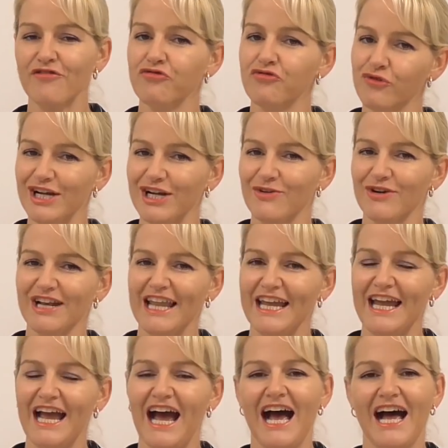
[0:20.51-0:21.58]

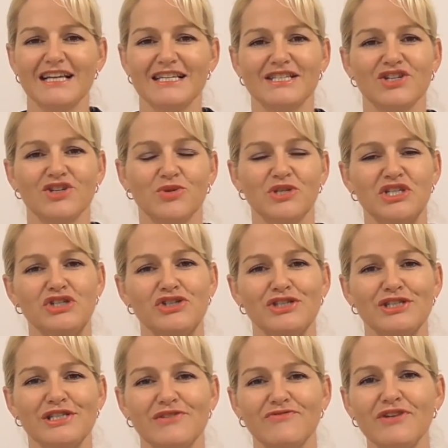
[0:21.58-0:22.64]
frequently asked
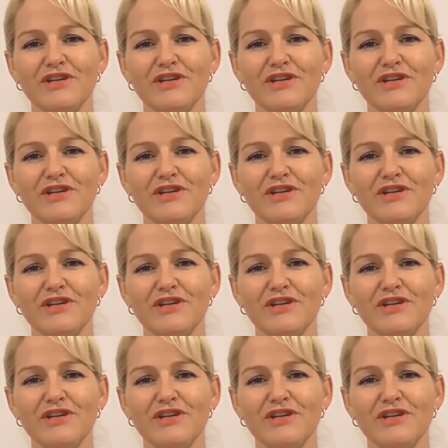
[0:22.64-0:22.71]
questions